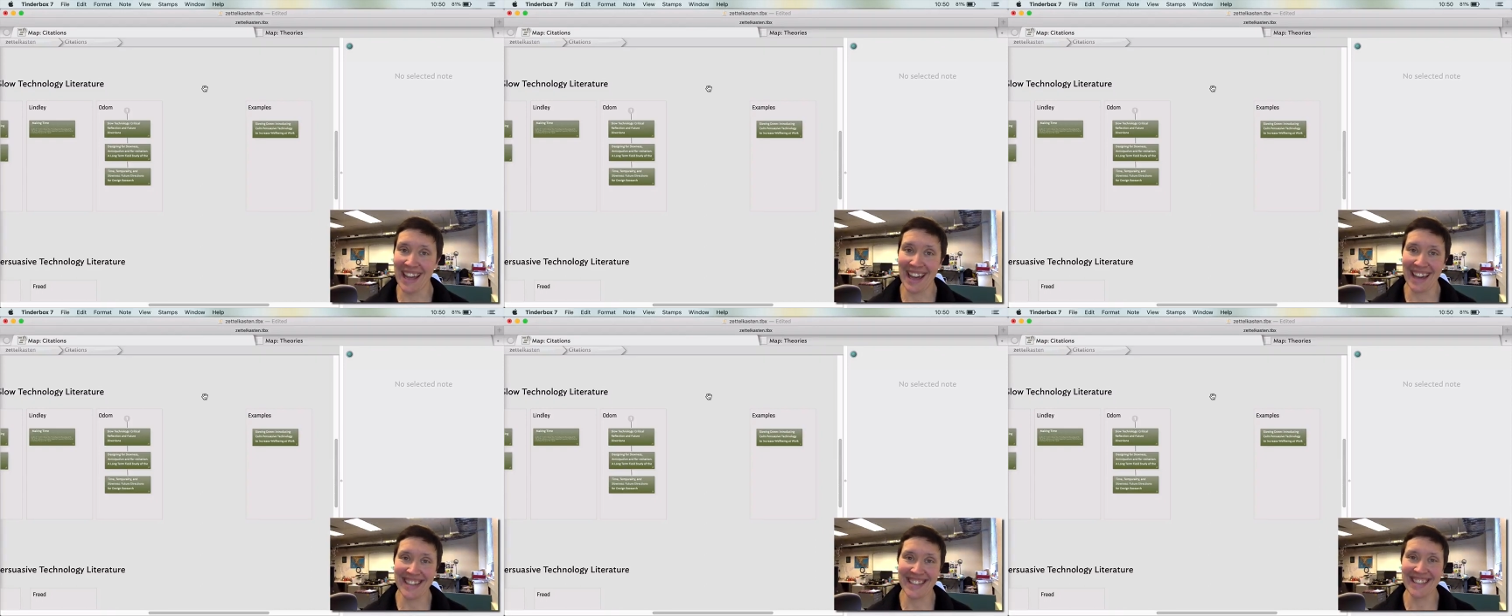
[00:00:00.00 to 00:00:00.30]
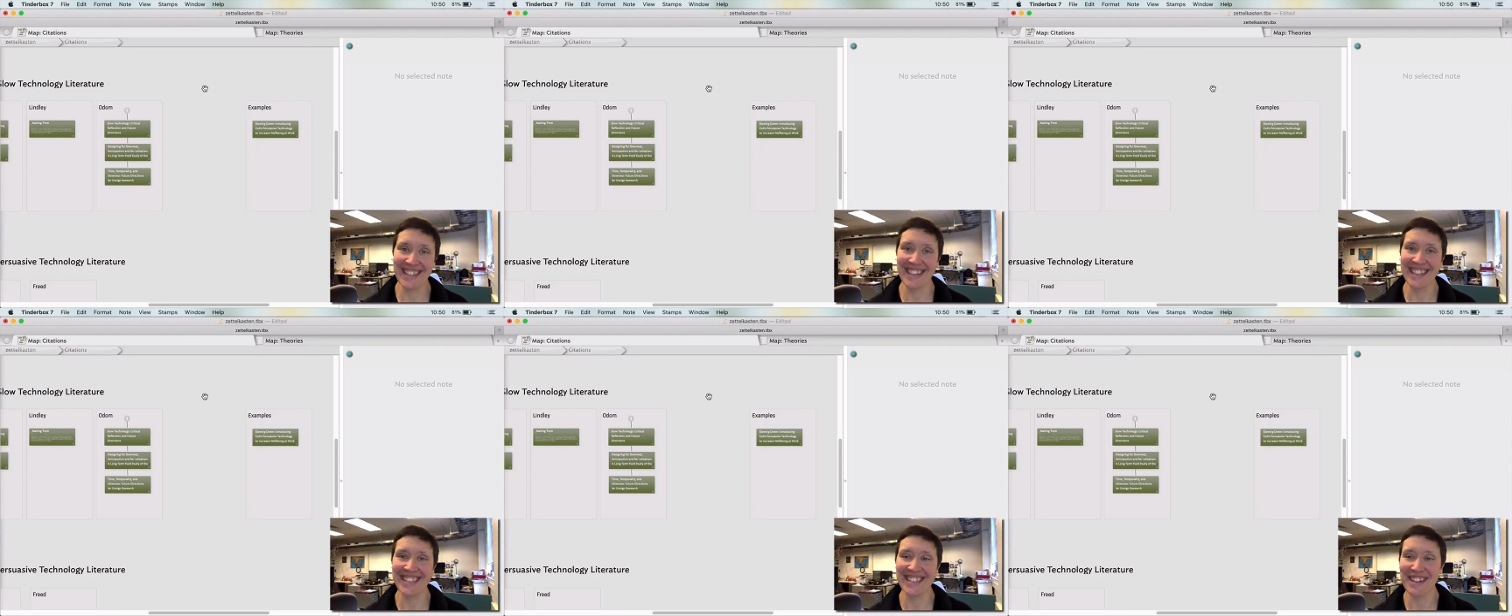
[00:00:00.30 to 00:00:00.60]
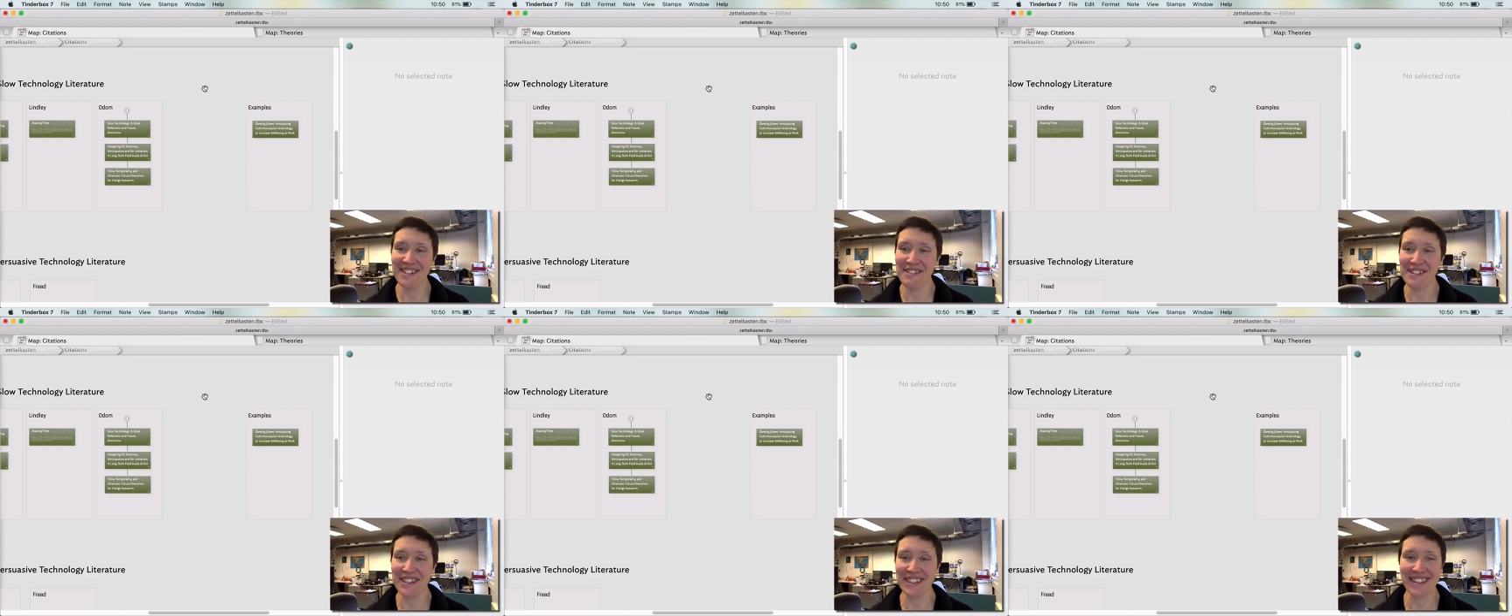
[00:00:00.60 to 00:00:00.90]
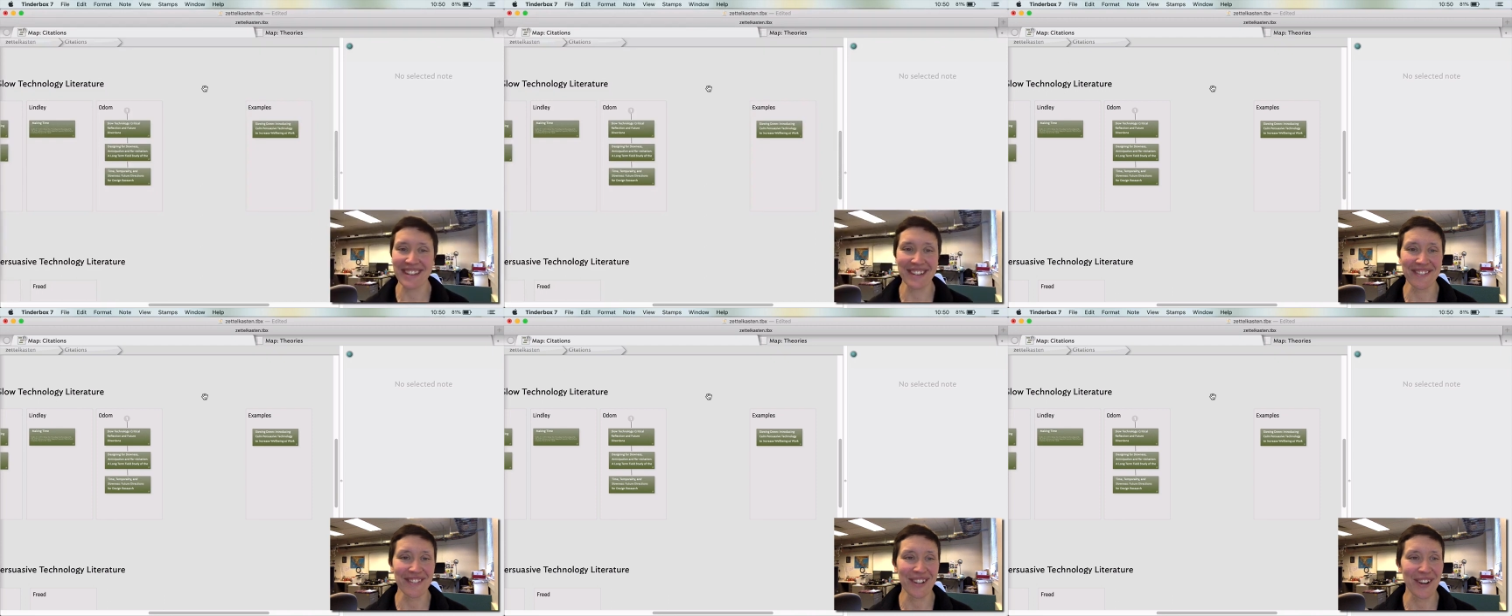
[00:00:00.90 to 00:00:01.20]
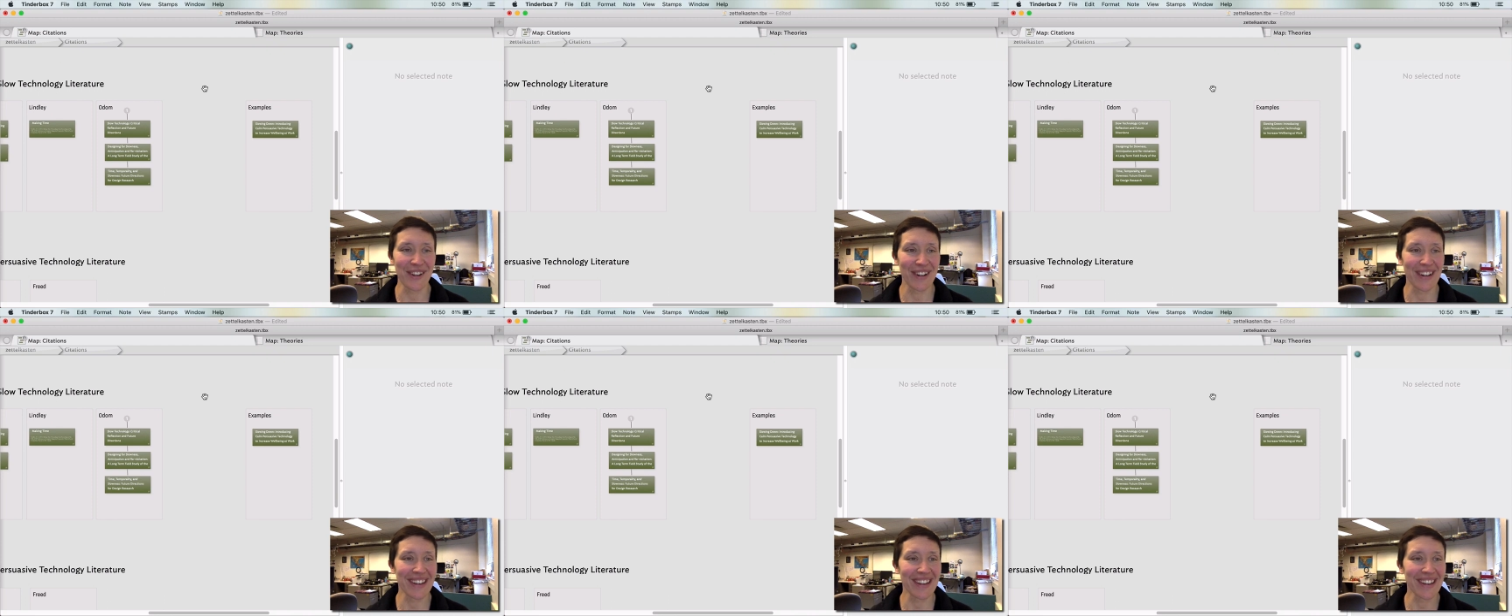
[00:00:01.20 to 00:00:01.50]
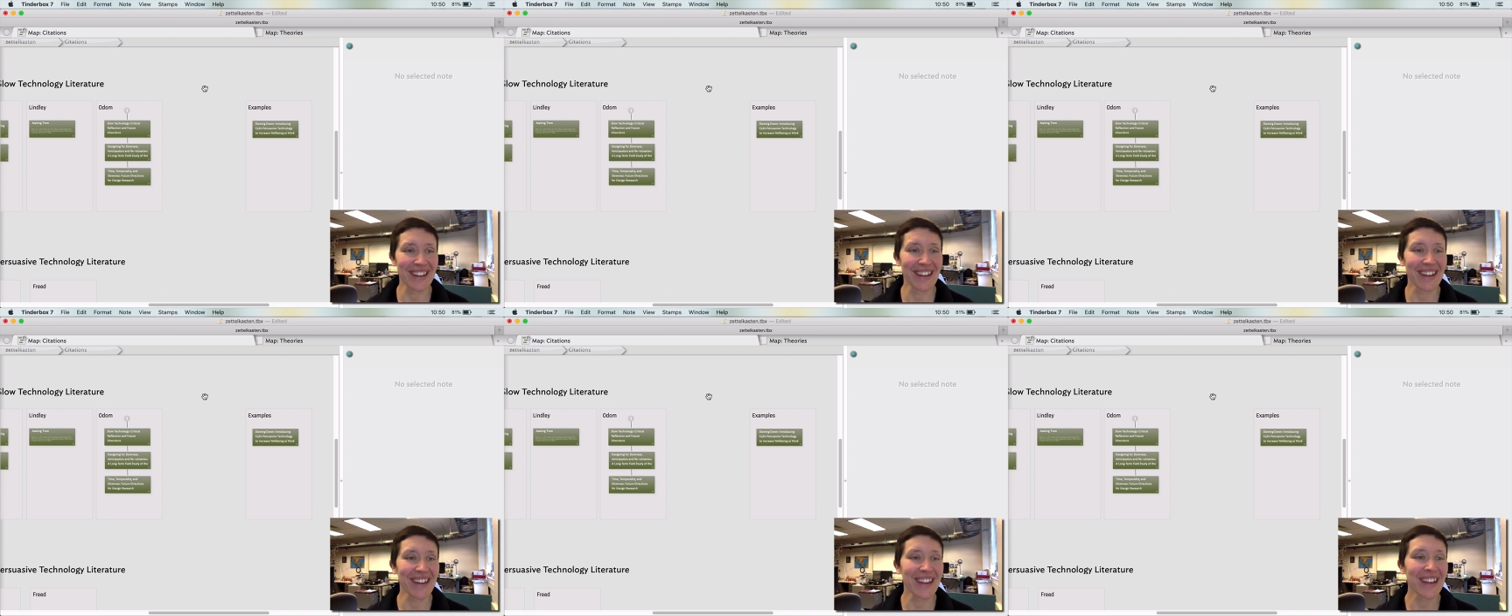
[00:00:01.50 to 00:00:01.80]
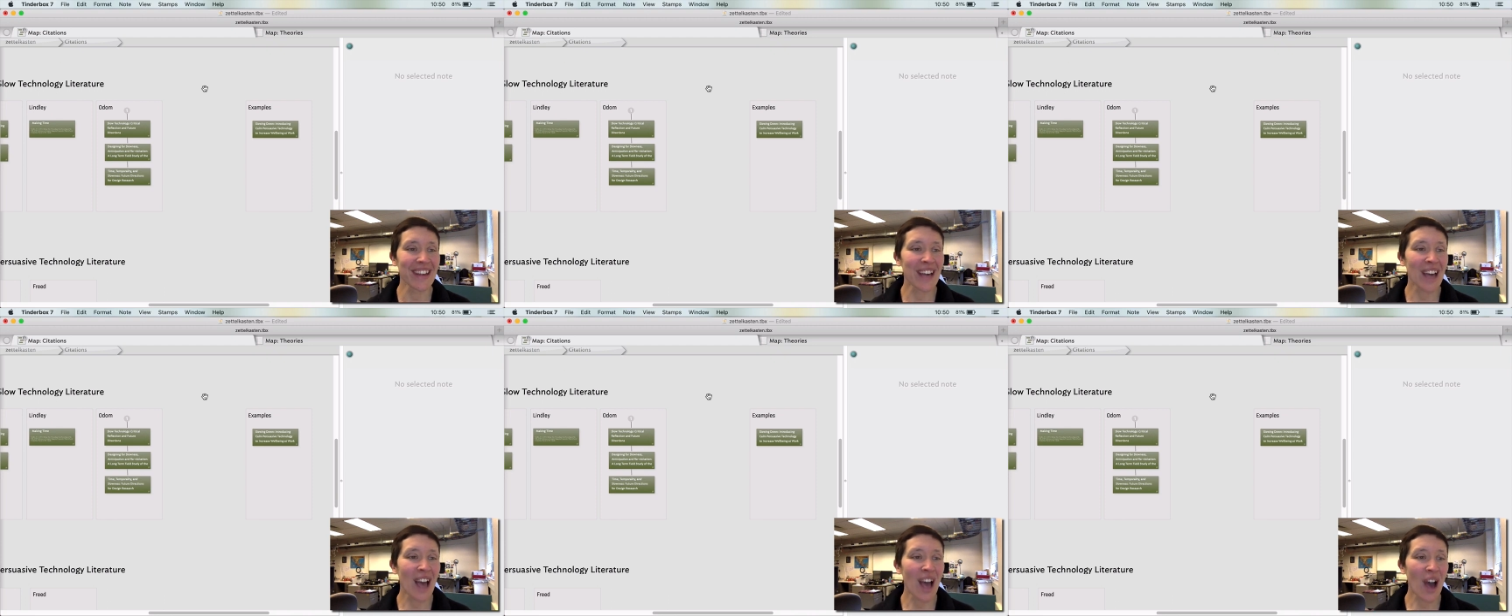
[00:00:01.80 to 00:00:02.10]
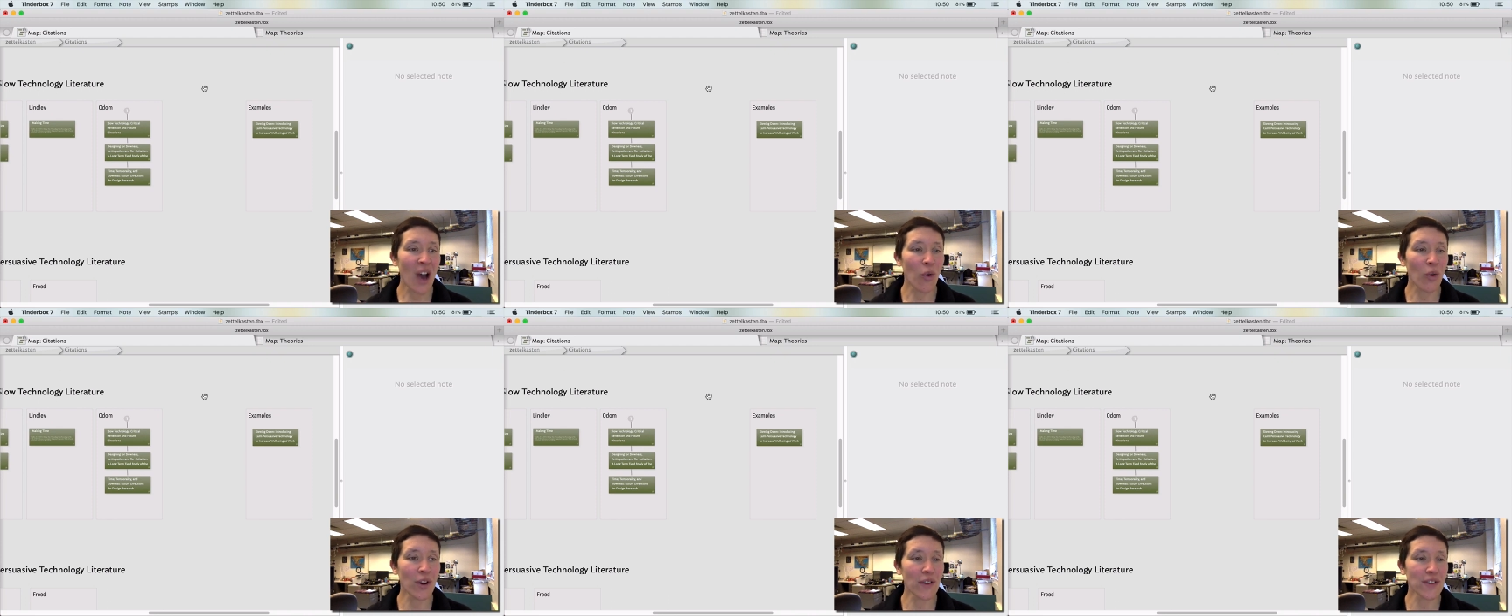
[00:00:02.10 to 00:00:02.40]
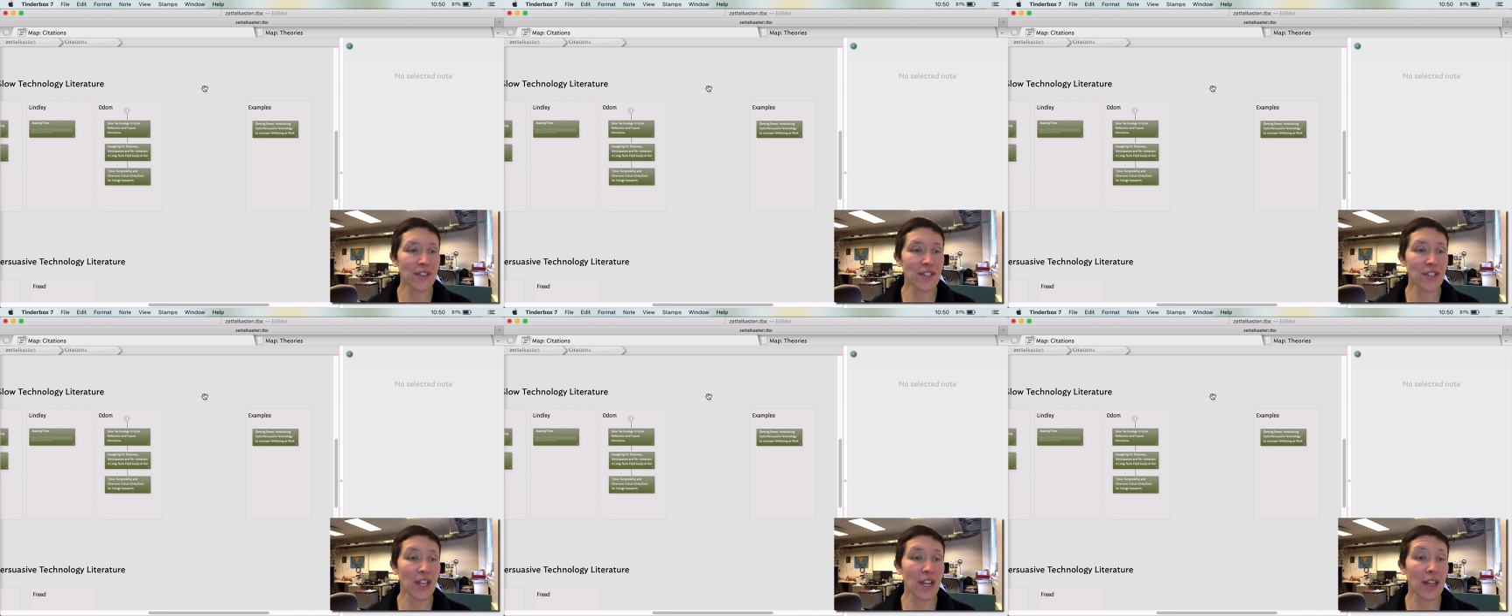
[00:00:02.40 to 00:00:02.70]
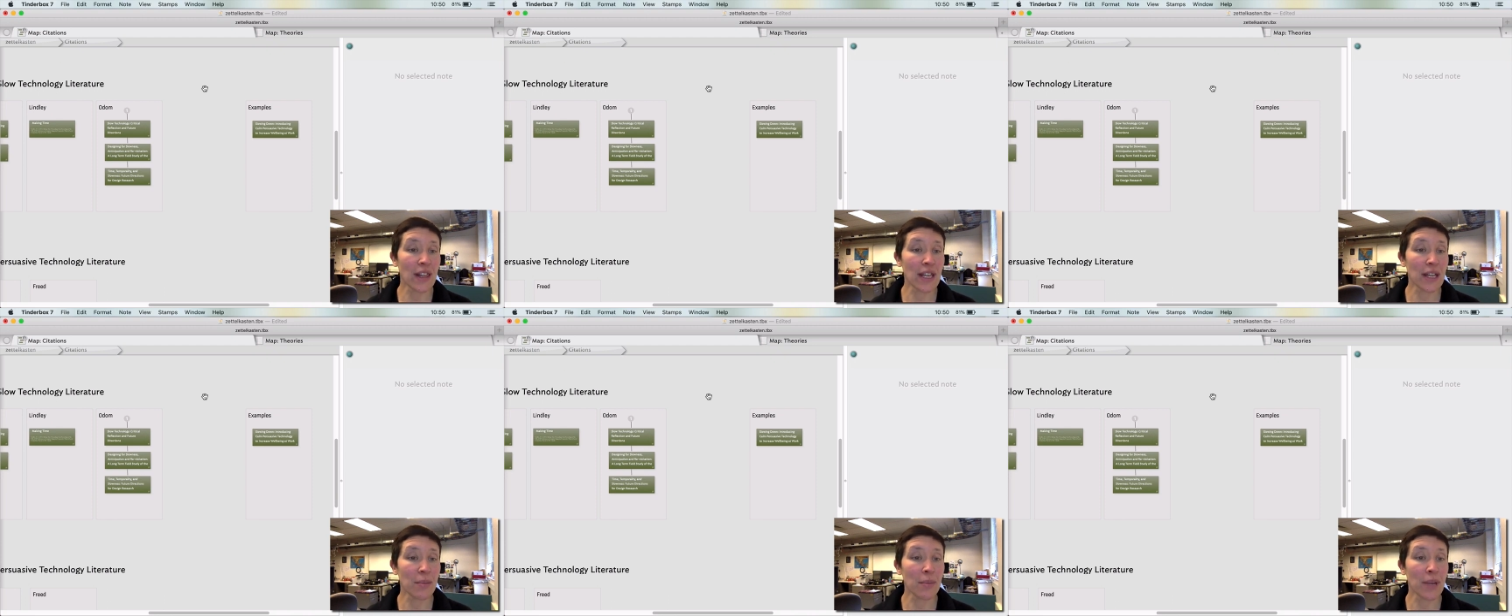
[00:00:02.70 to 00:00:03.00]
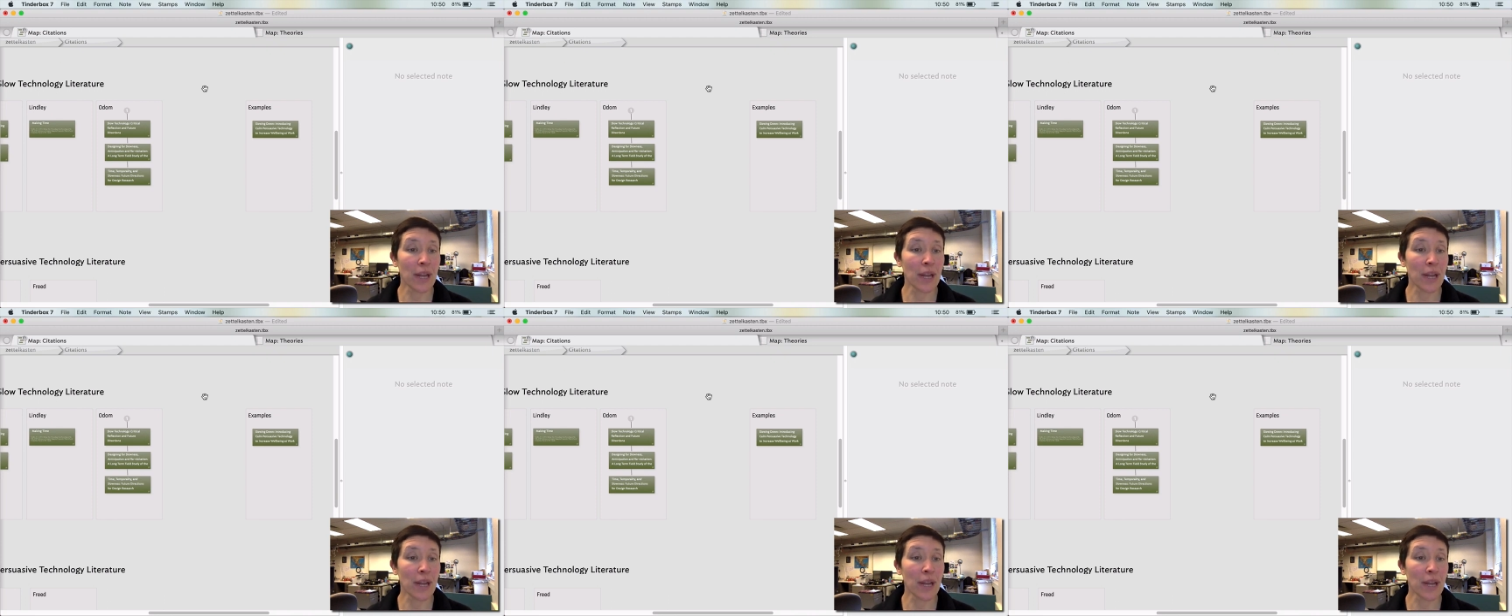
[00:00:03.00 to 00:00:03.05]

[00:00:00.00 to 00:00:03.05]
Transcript: next because I really have no idea where this is going to lead.